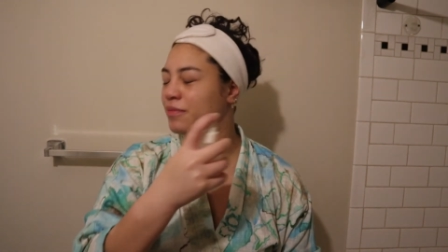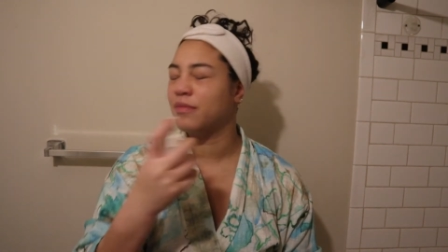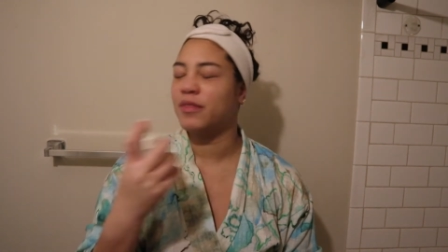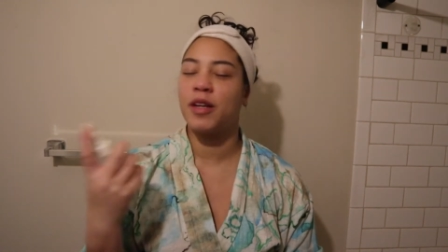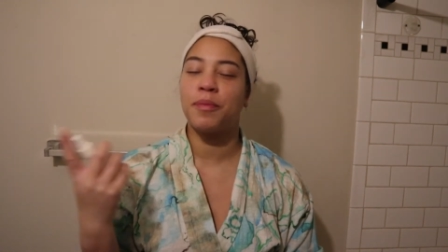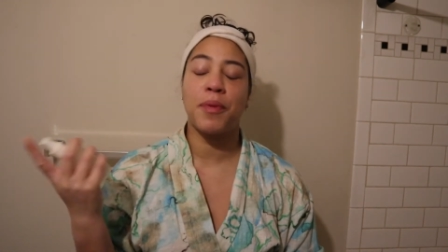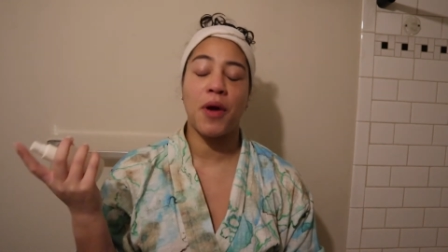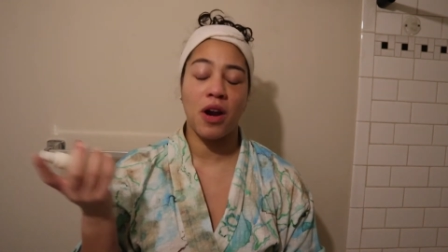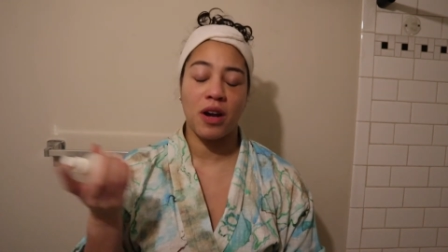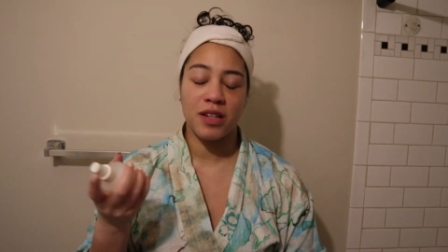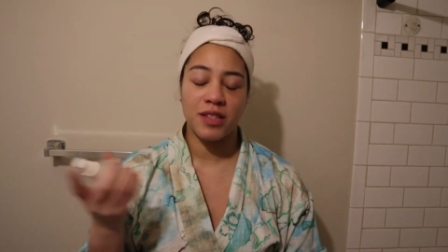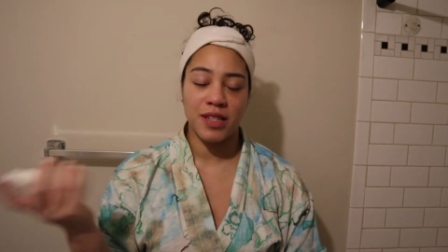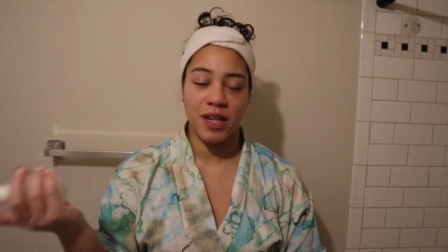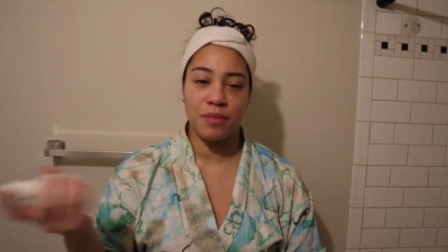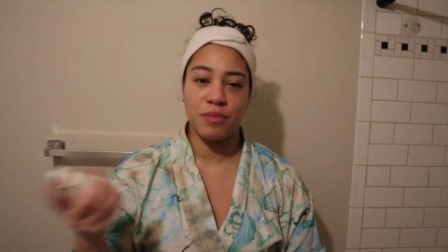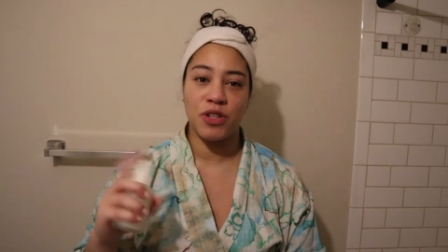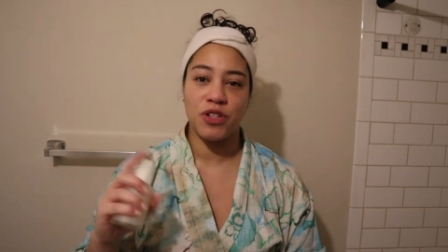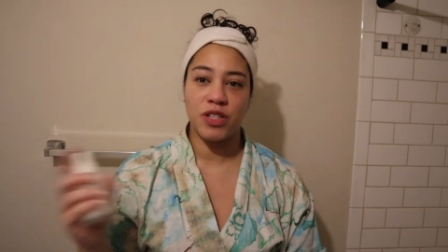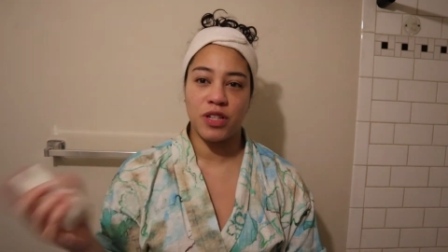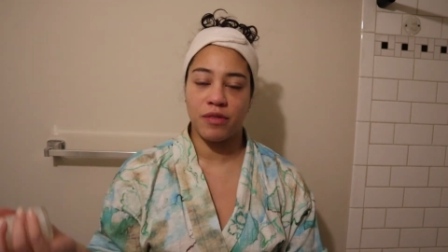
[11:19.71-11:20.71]
the products that
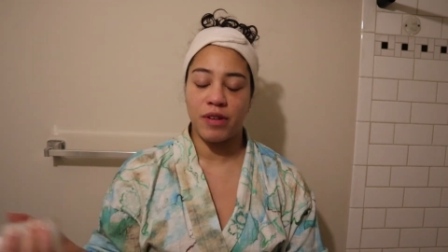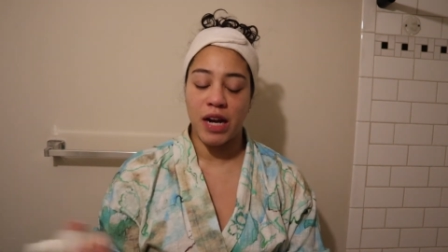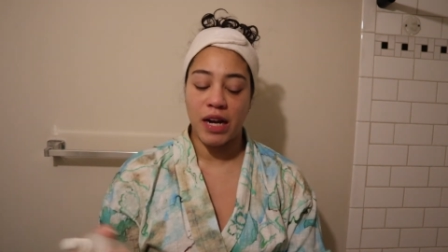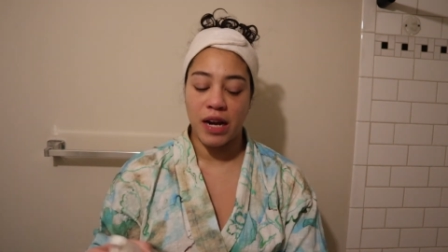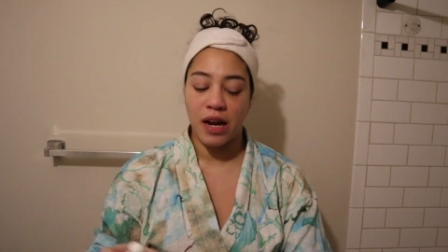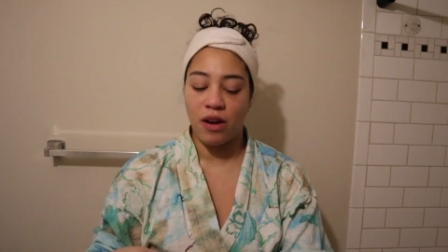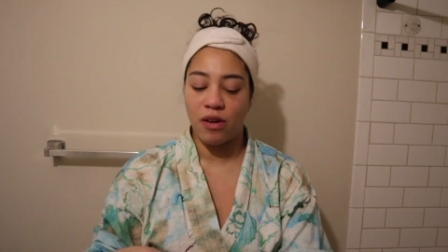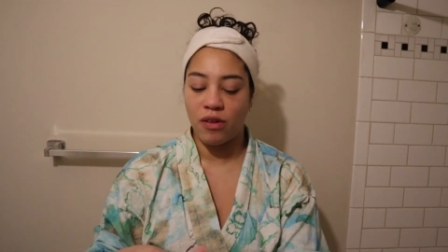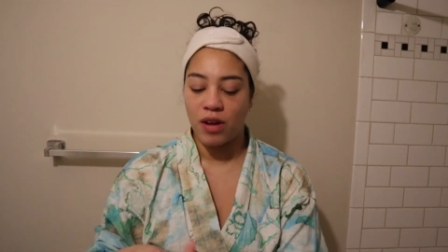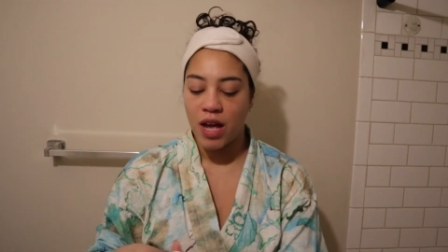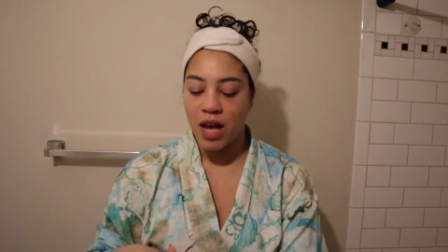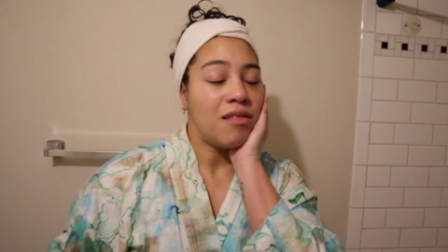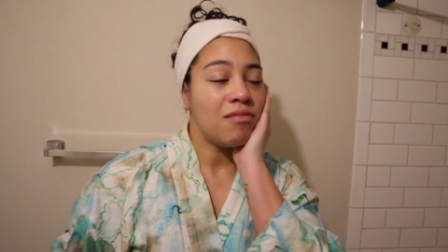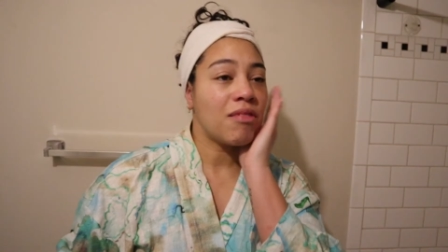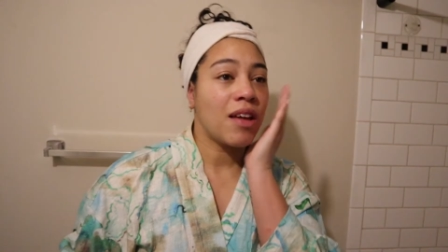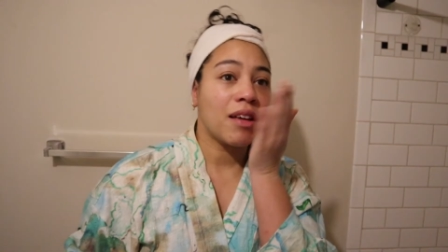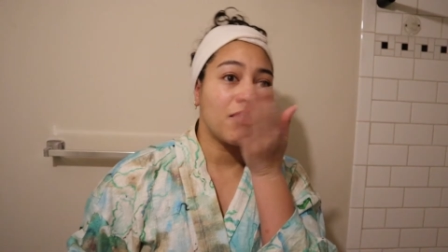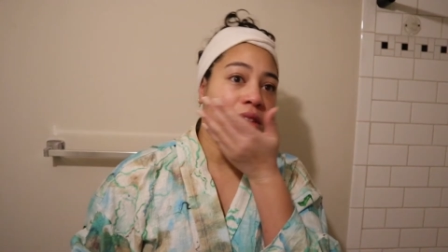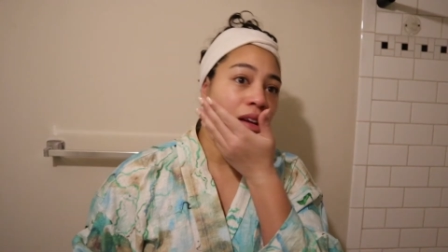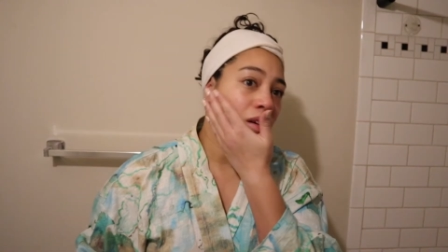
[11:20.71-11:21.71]
I'm using right now.
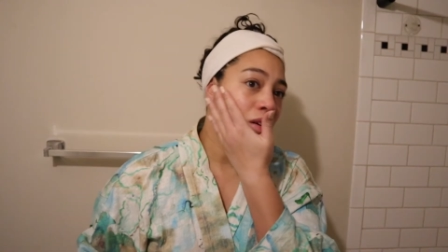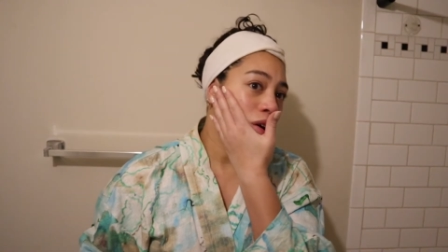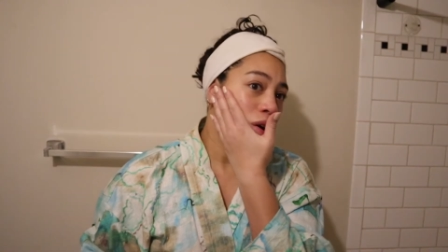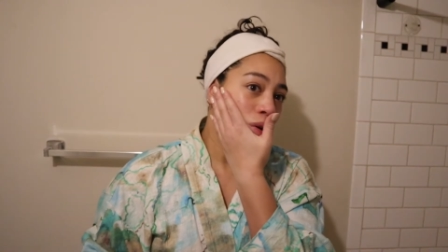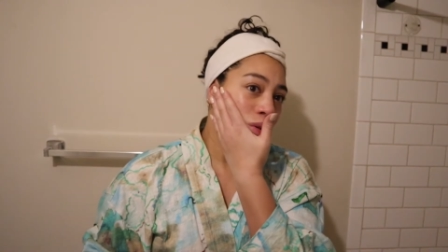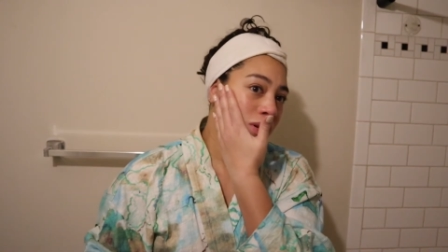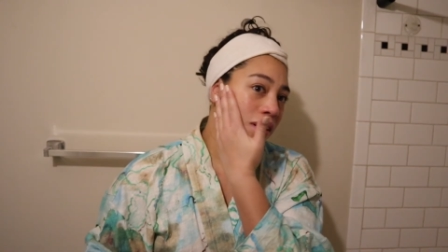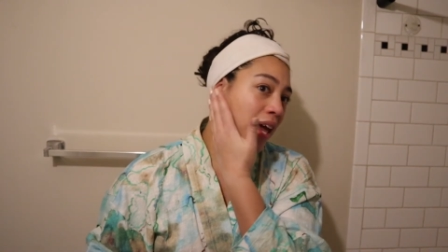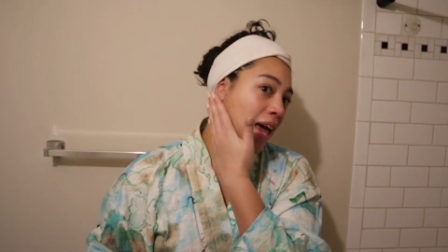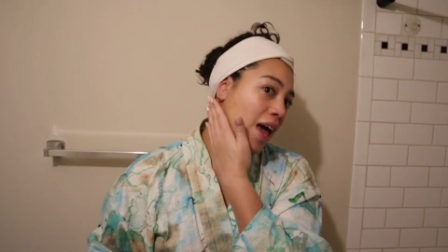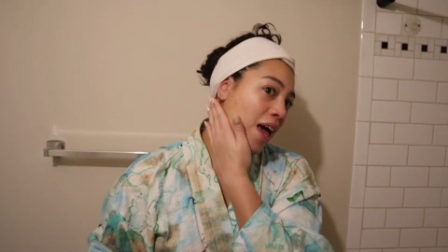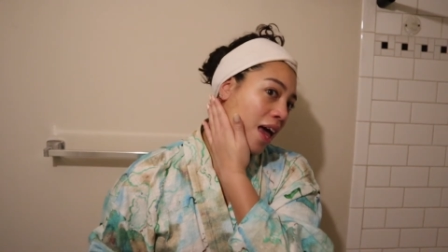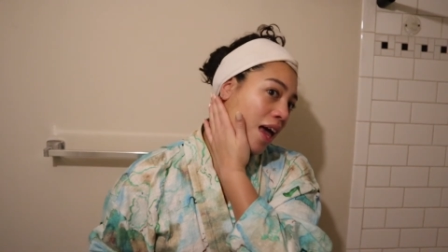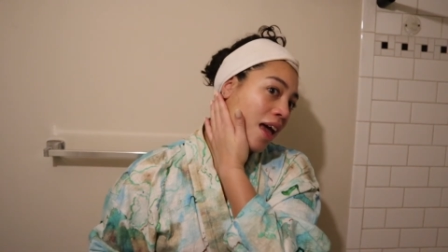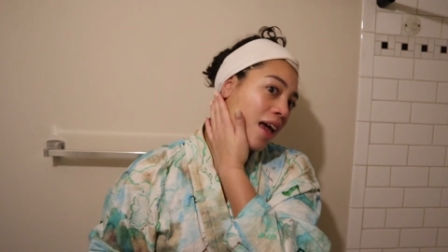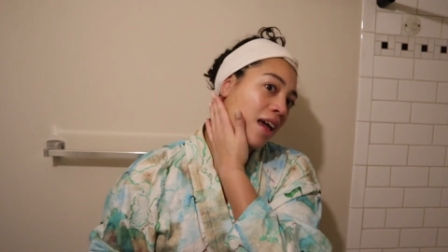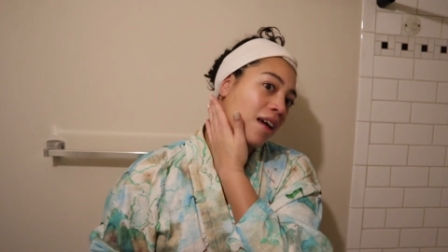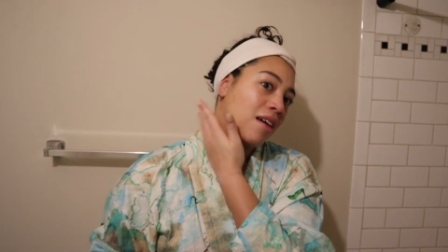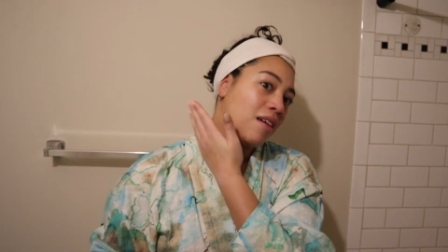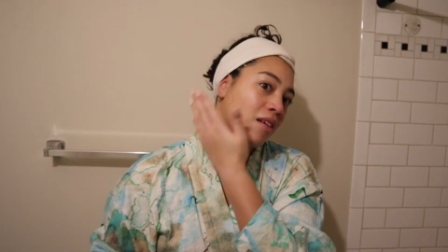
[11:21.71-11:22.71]
Like, they're
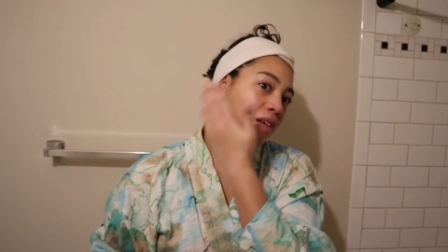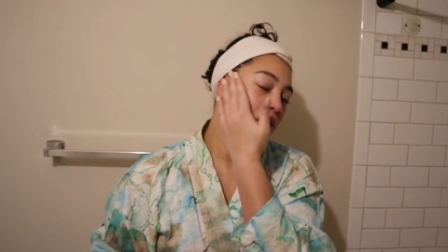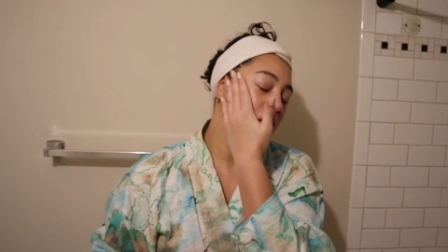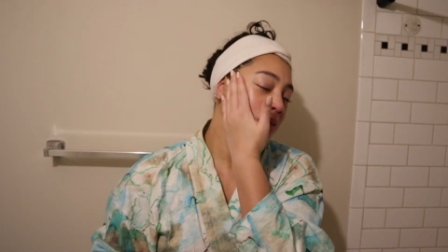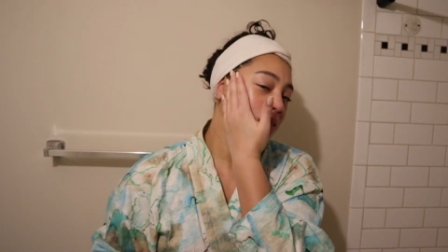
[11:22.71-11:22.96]
okay.